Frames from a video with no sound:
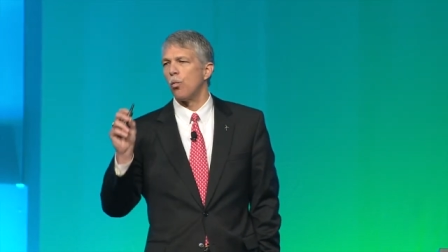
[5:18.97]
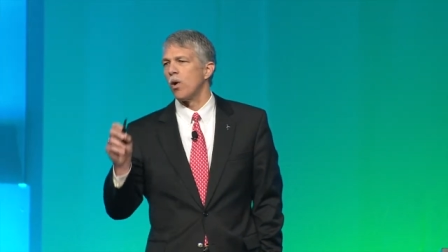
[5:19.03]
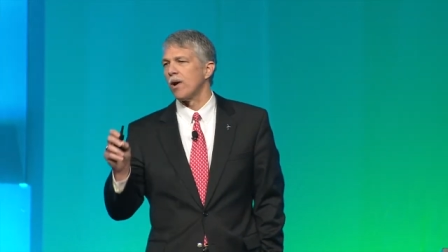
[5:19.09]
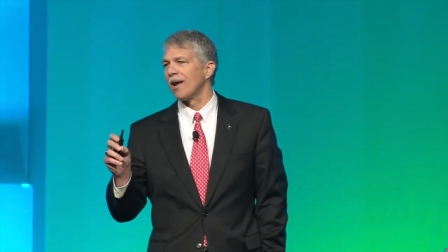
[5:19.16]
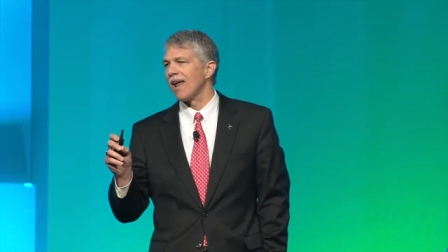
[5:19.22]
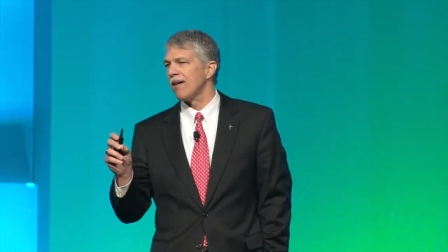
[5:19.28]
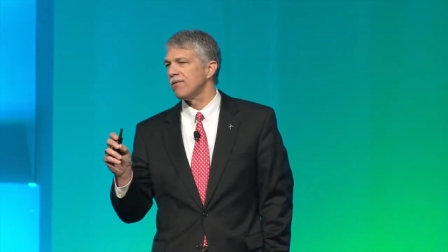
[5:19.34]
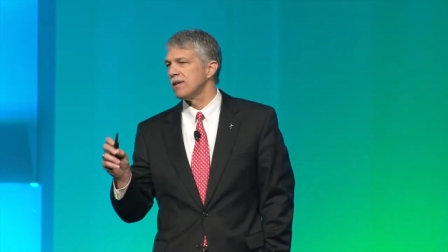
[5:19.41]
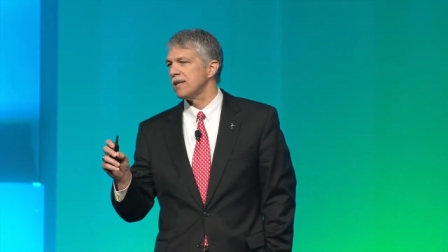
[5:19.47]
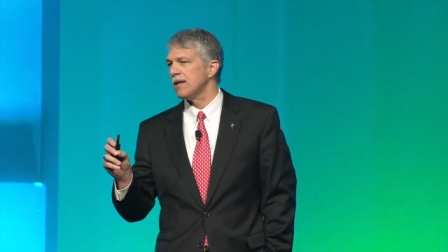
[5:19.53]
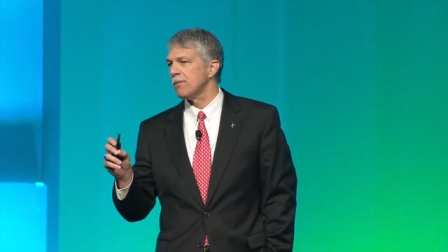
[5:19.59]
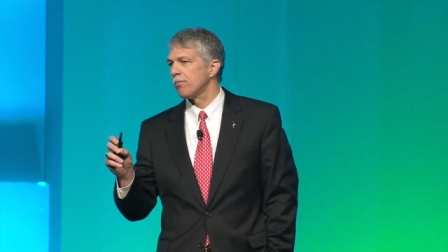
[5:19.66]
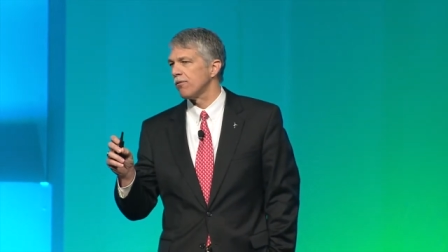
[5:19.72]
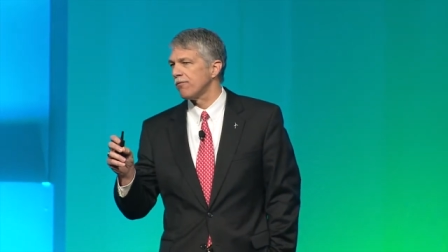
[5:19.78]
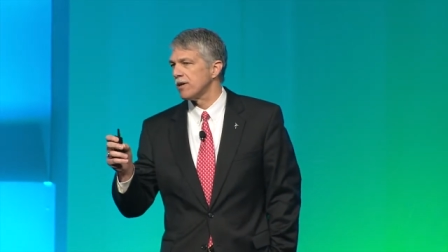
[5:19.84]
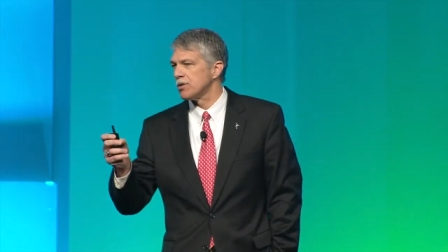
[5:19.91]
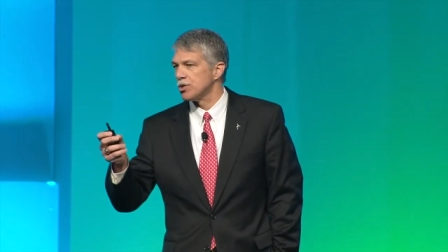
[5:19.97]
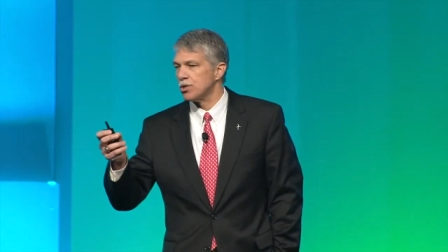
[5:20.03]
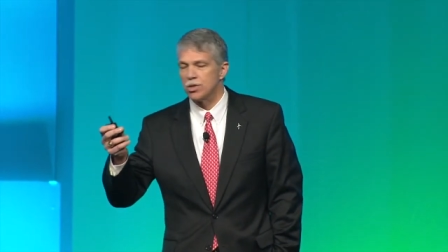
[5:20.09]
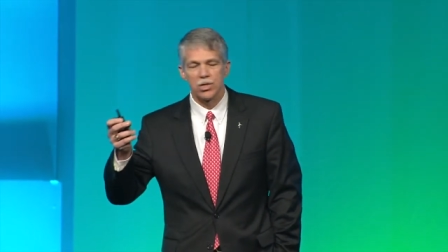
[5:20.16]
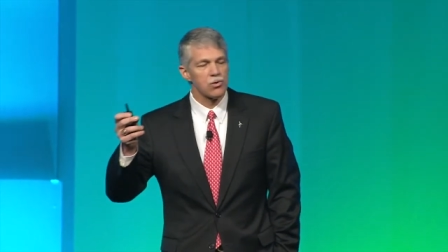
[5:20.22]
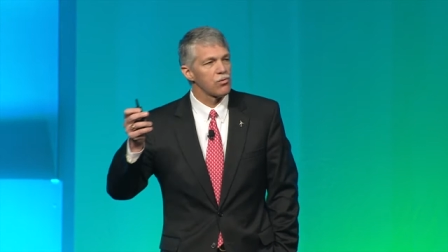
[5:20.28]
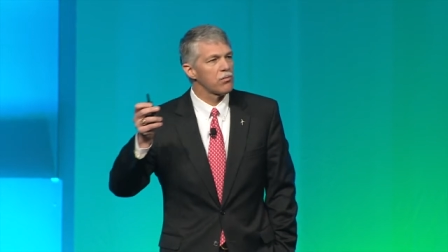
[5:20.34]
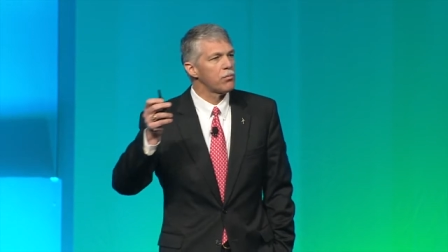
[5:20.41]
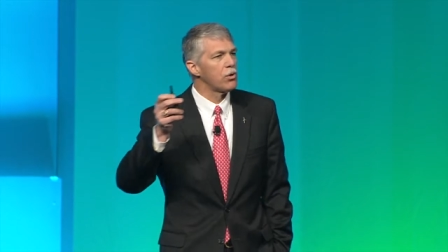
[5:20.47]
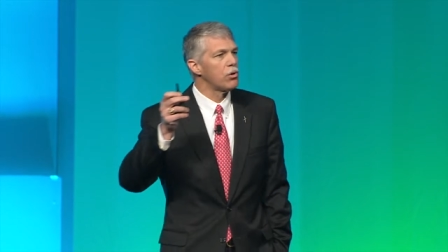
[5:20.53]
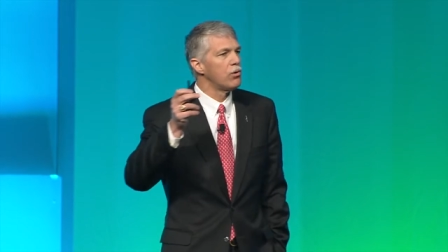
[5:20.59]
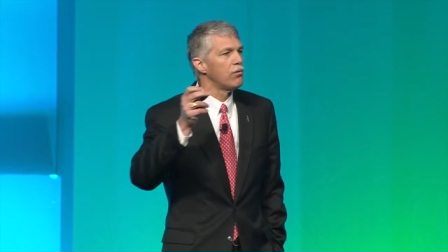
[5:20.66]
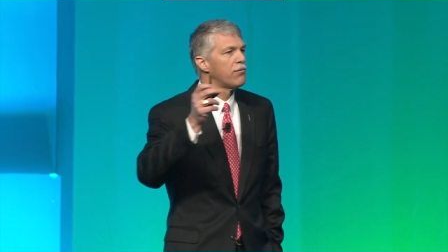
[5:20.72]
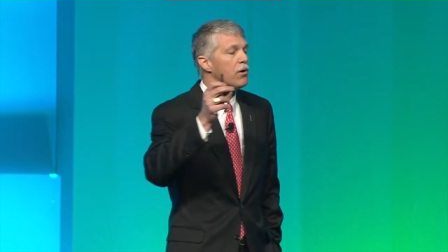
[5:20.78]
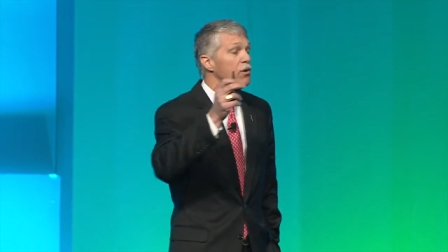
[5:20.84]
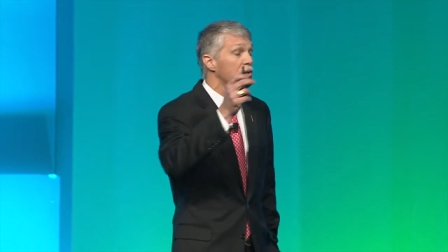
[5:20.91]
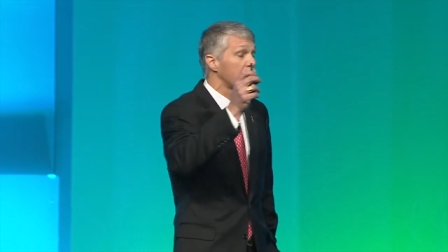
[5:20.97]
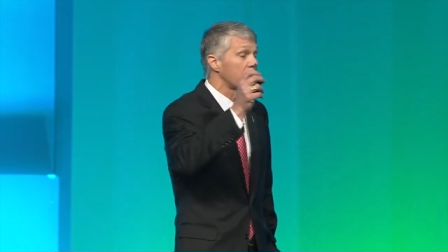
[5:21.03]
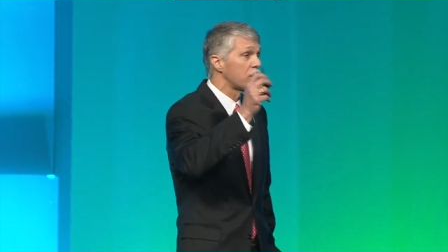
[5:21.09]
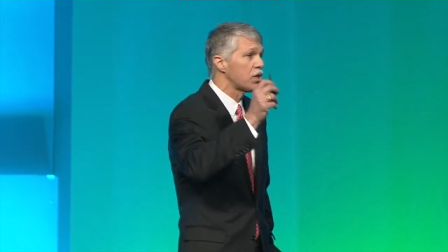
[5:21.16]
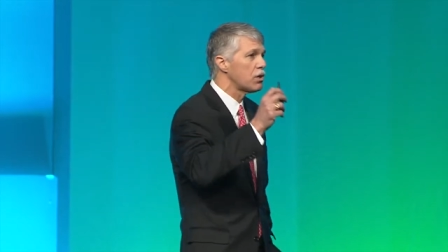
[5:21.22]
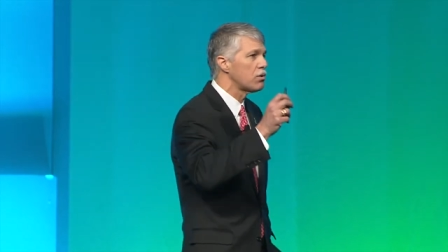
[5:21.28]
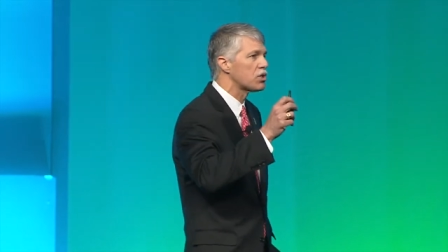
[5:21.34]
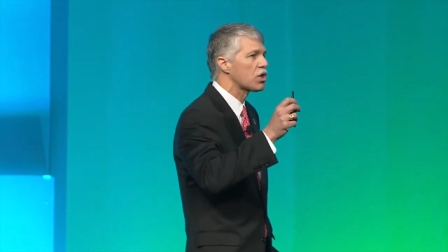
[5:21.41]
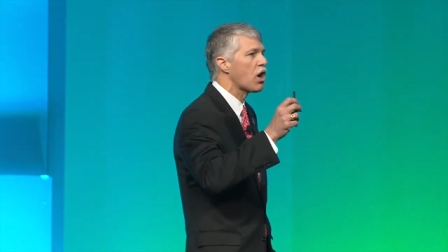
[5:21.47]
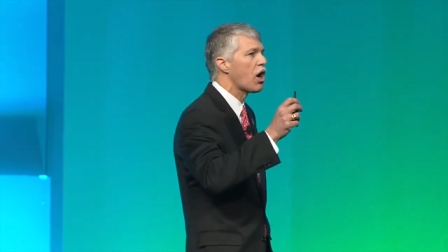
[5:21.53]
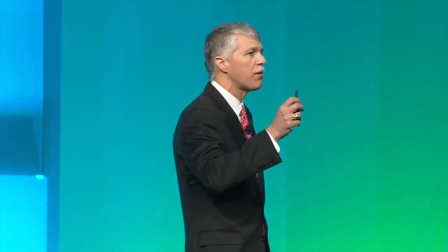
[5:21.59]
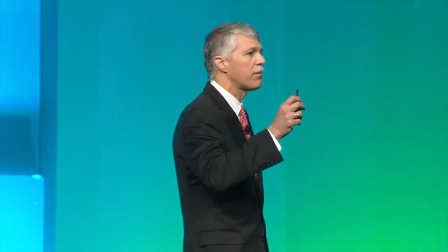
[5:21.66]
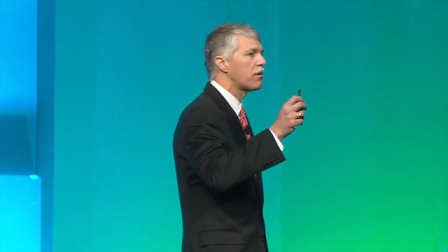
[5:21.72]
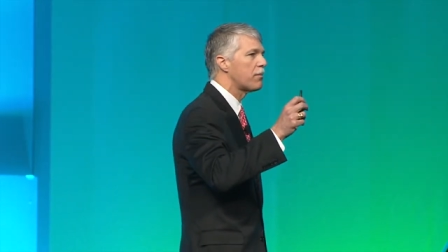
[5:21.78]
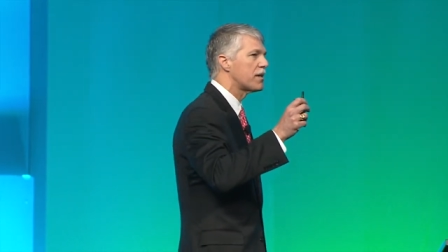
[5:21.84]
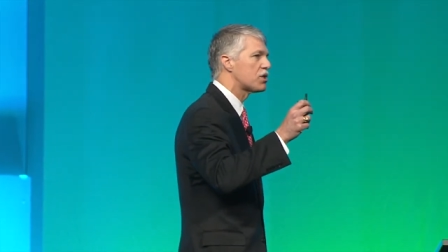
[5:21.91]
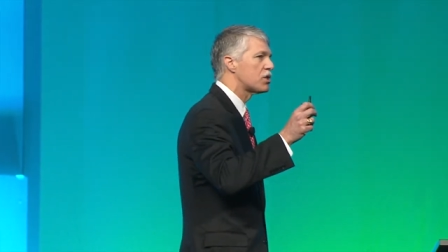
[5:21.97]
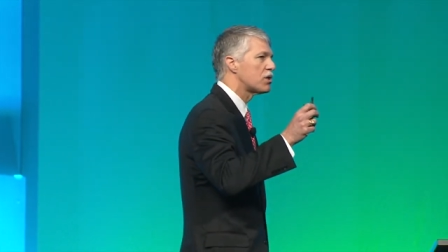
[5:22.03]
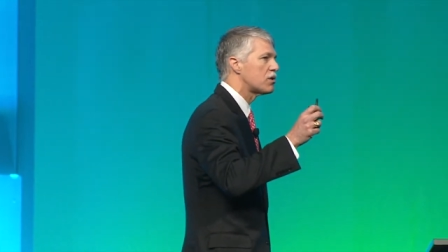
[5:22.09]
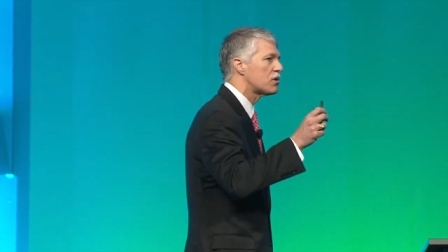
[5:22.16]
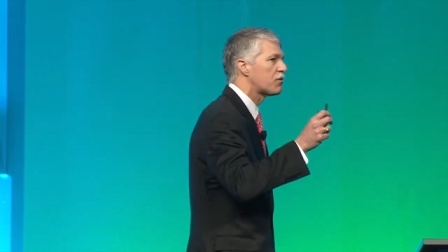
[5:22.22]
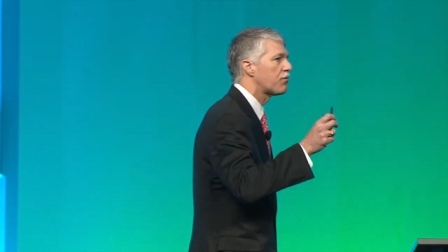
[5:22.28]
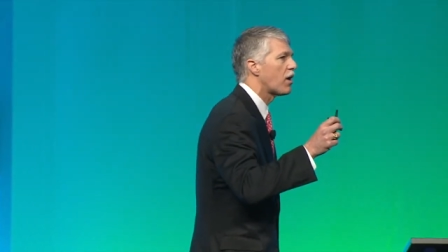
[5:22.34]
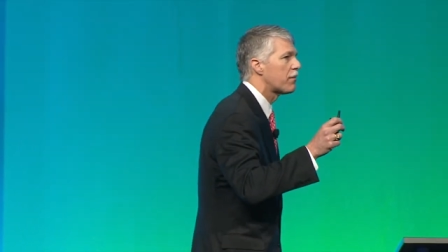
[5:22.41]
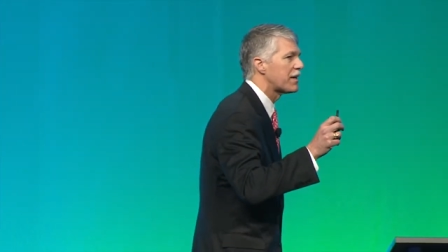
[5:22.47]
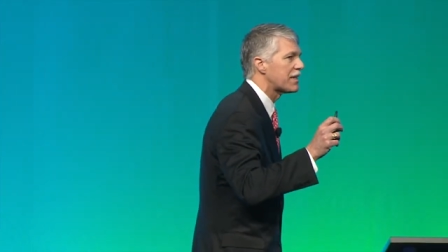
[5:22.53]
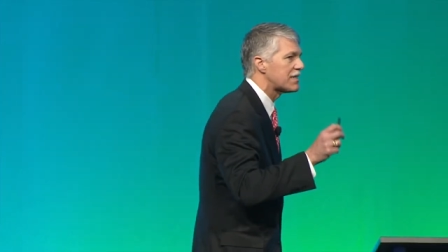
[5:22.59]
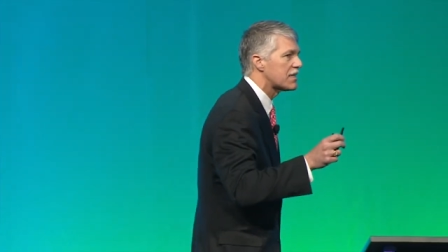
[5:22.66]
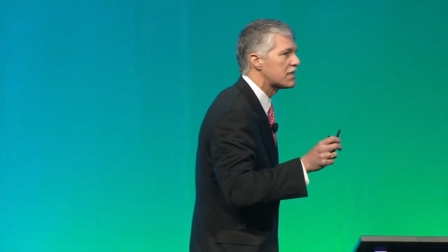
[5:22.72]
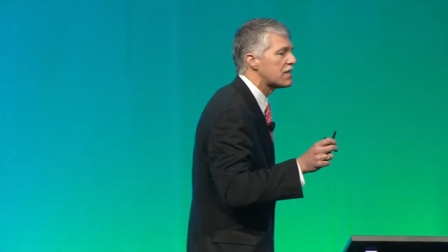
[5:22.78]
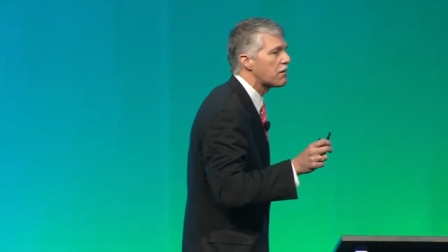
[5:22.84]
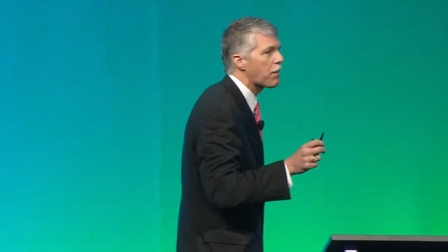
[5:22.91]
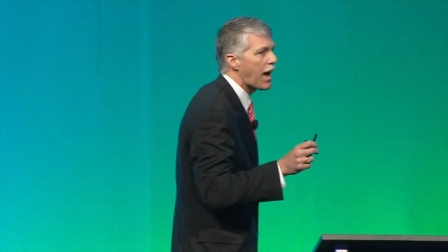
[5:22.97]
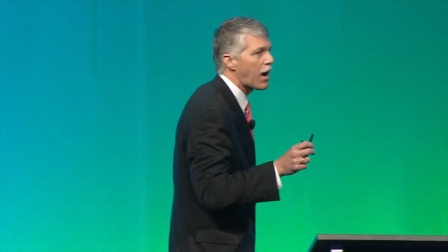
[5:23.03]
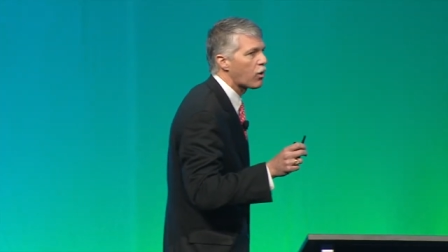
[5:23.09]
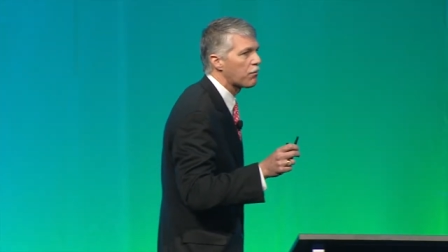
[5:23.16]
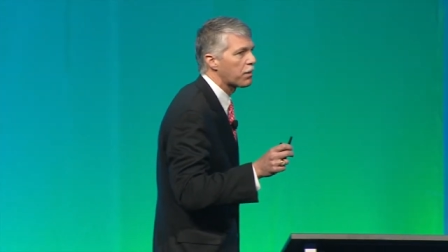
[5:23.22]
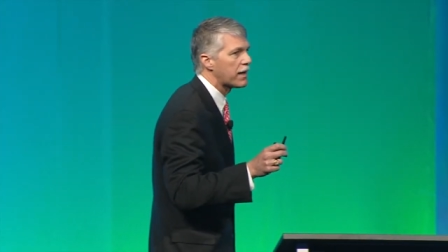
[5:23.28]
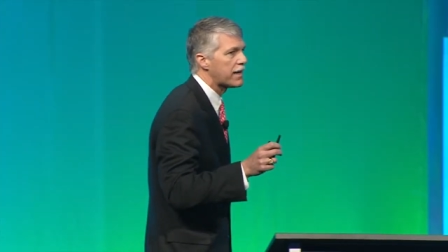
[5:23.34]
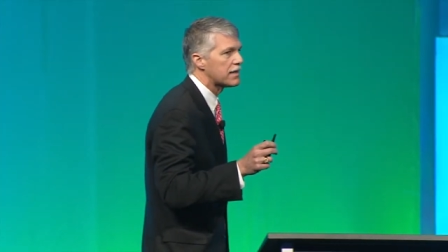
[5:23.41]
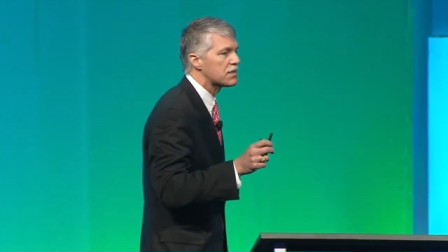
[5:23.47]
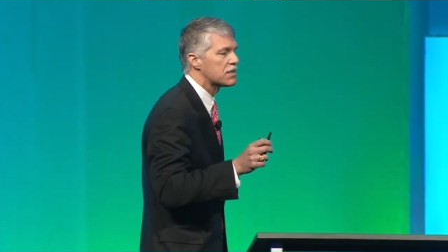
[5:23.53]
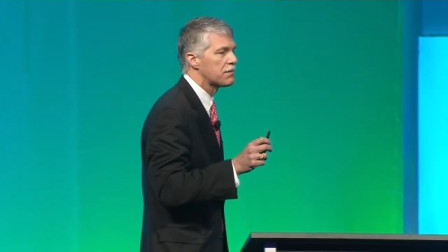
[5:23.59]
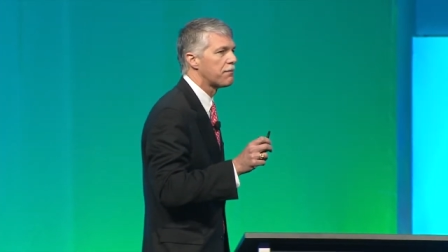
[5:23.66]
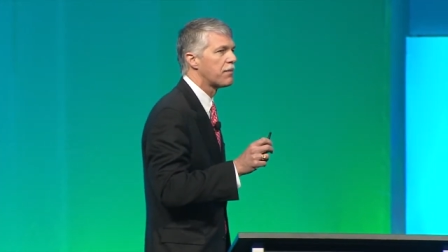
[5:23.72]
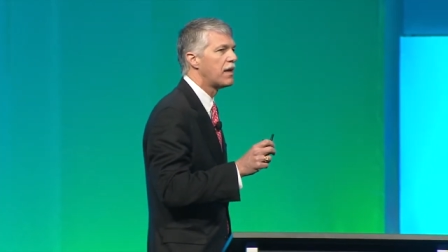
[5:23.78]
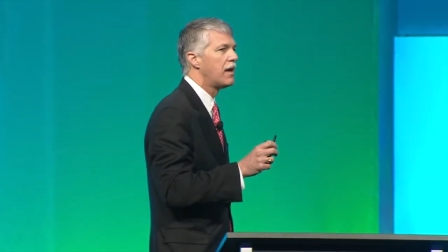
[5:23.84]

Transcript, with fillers: 111D provisions to remove or to reduce carbon emissions from existing power plants.